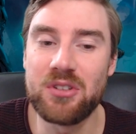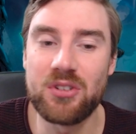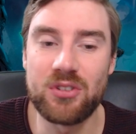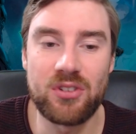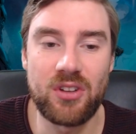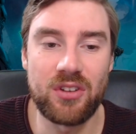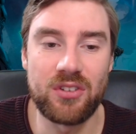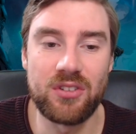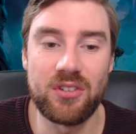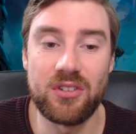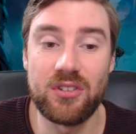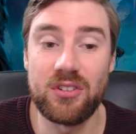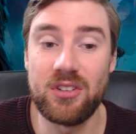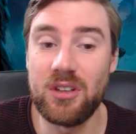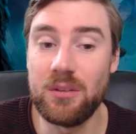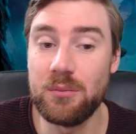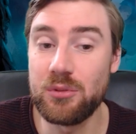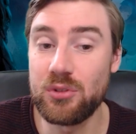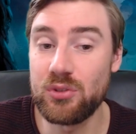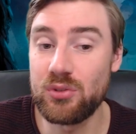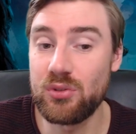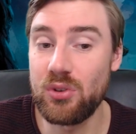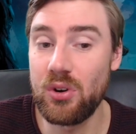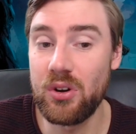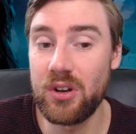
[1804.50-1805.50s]
just doesn't seem
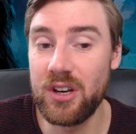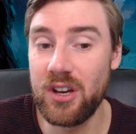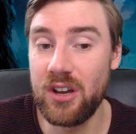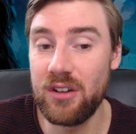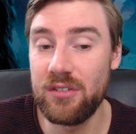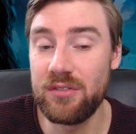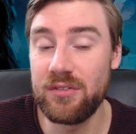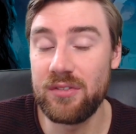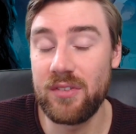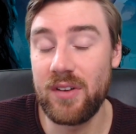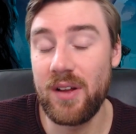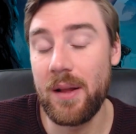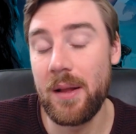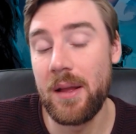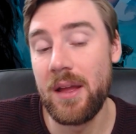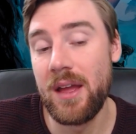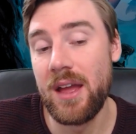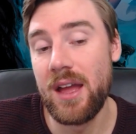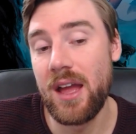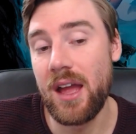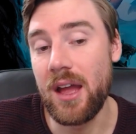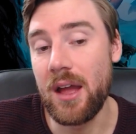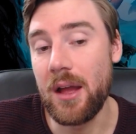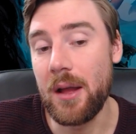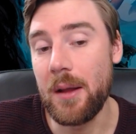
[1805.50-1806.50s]
strong enough.
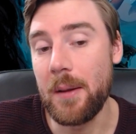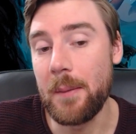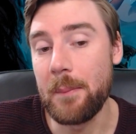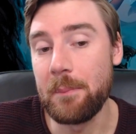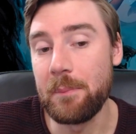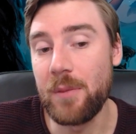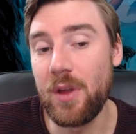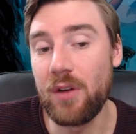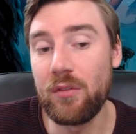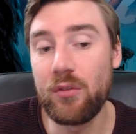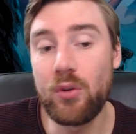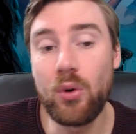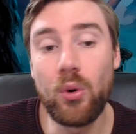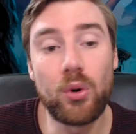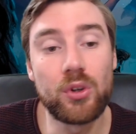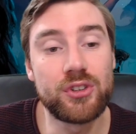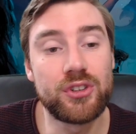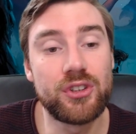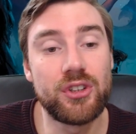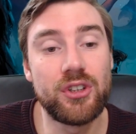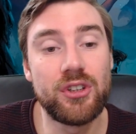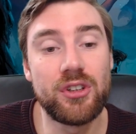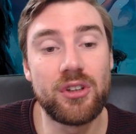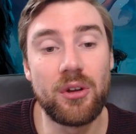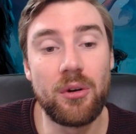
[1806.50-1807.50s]
Of
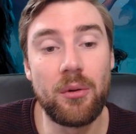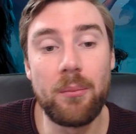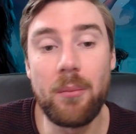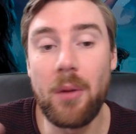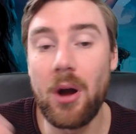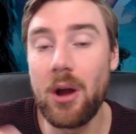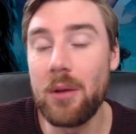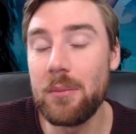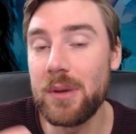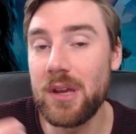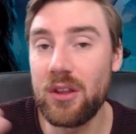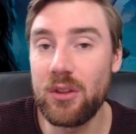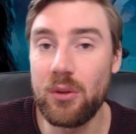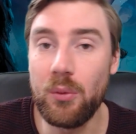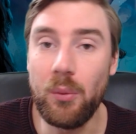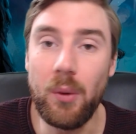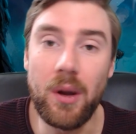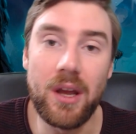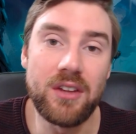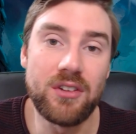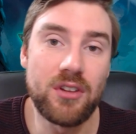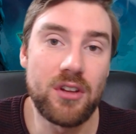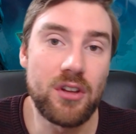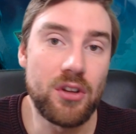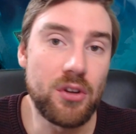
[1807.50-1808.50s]
course, there might be other
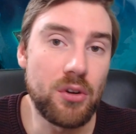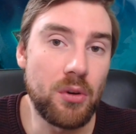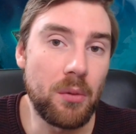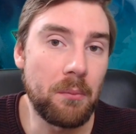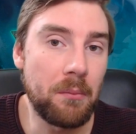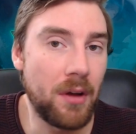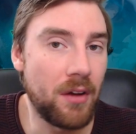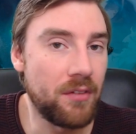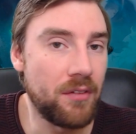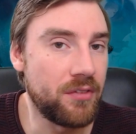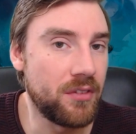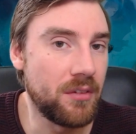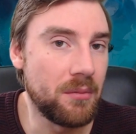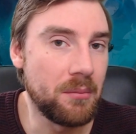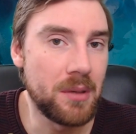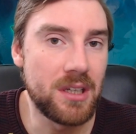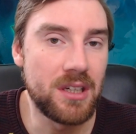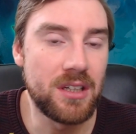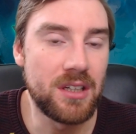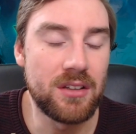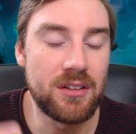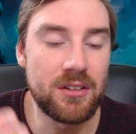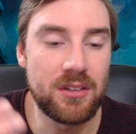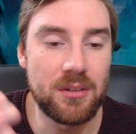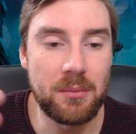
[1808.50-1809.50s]
ways that you can buff the
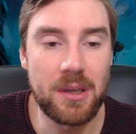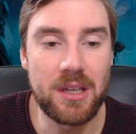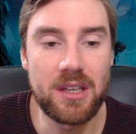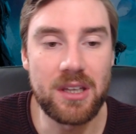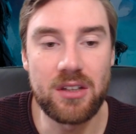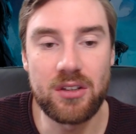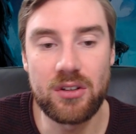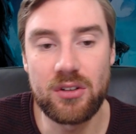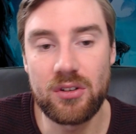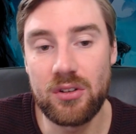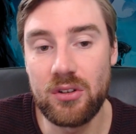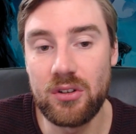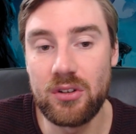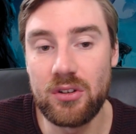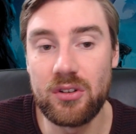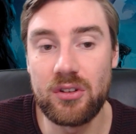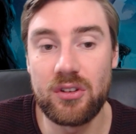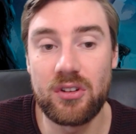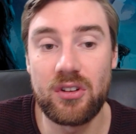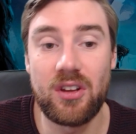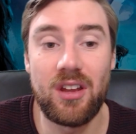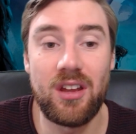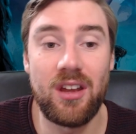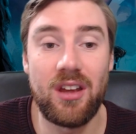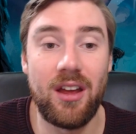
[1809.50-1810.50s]
minion to make it good.
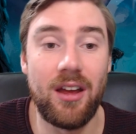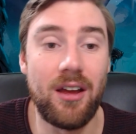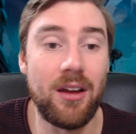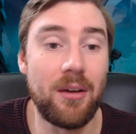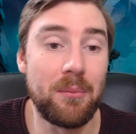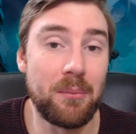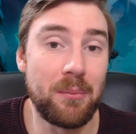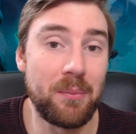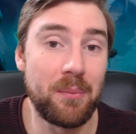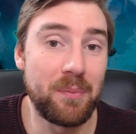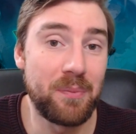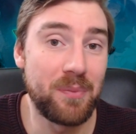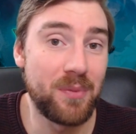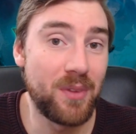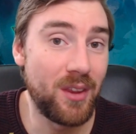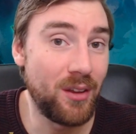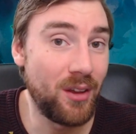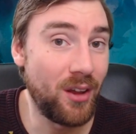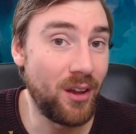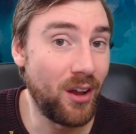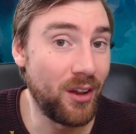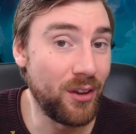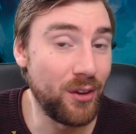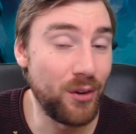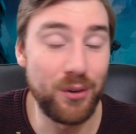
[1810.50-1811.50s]

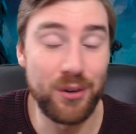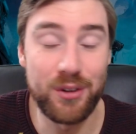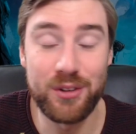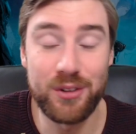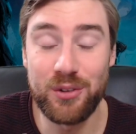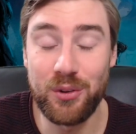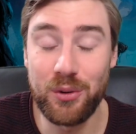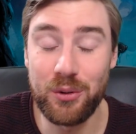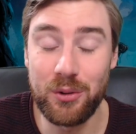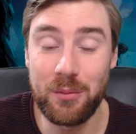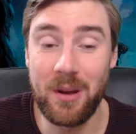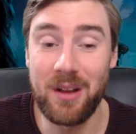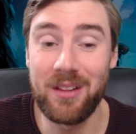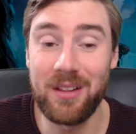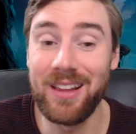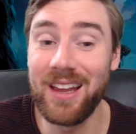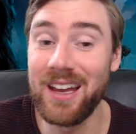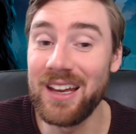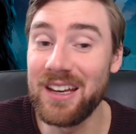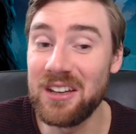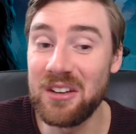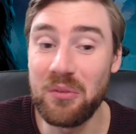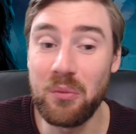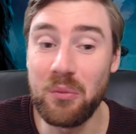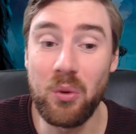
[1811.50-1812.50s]
I already talked about
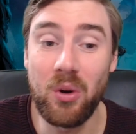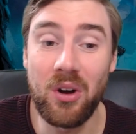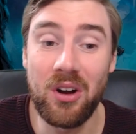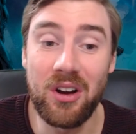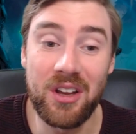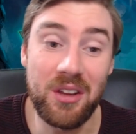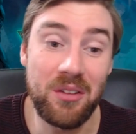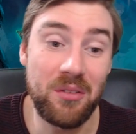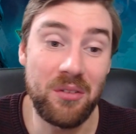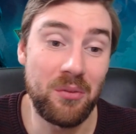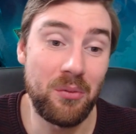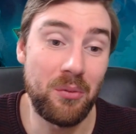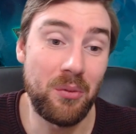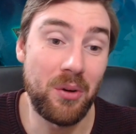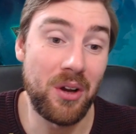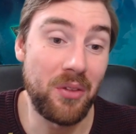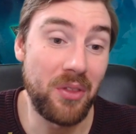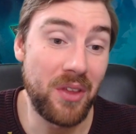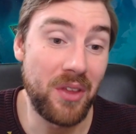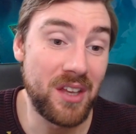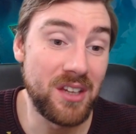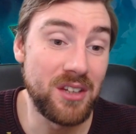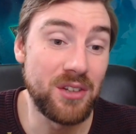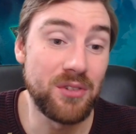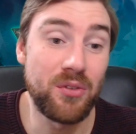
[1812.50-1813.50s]
Lady in White. Well,
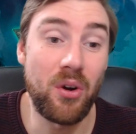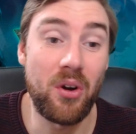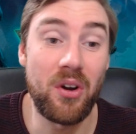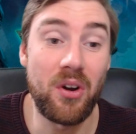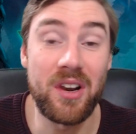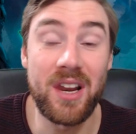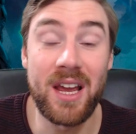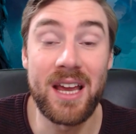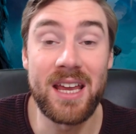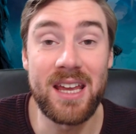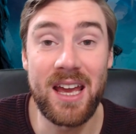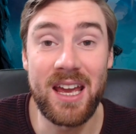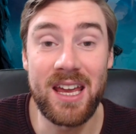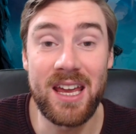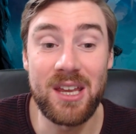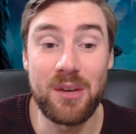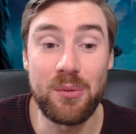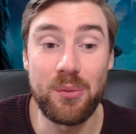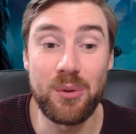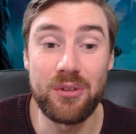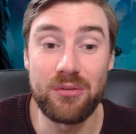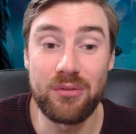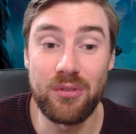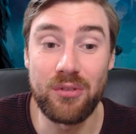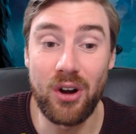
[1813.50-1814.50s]
then you've got an 8/8
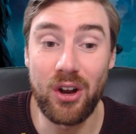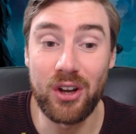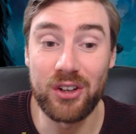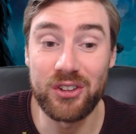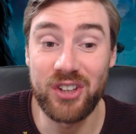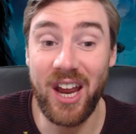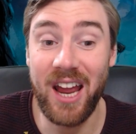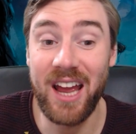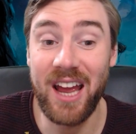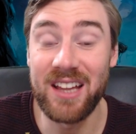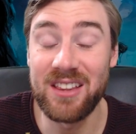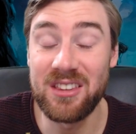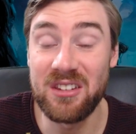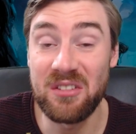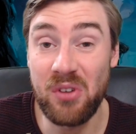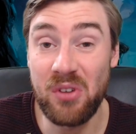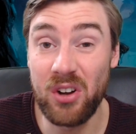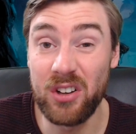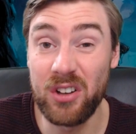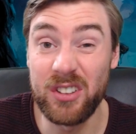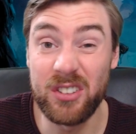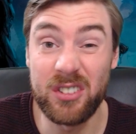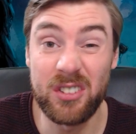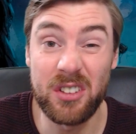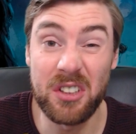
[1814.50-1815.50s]
with Rush and
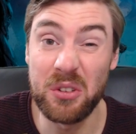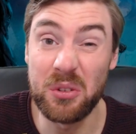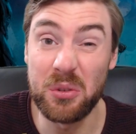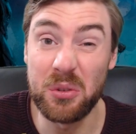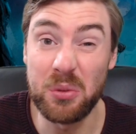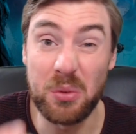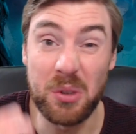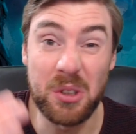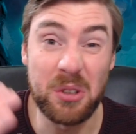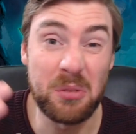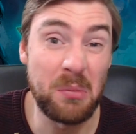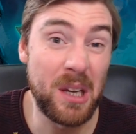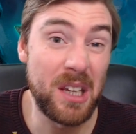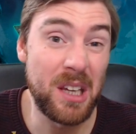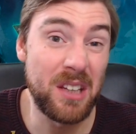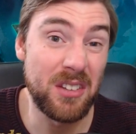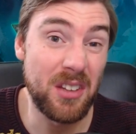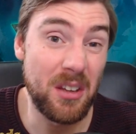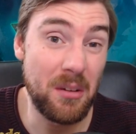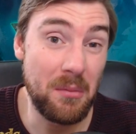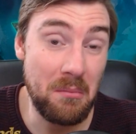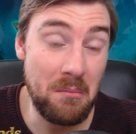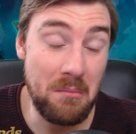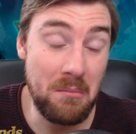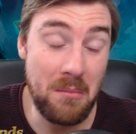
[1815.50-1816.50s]
Divine Shield, which makes
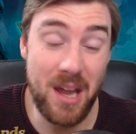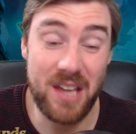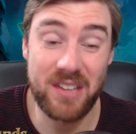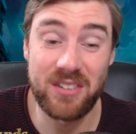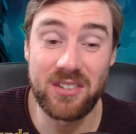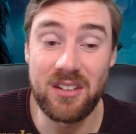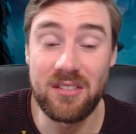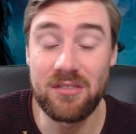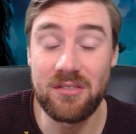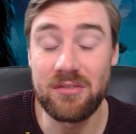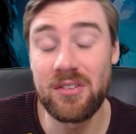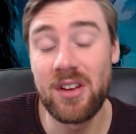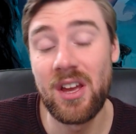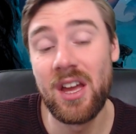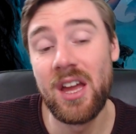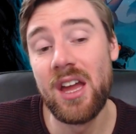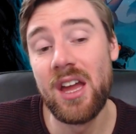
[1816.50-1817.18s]
it massive.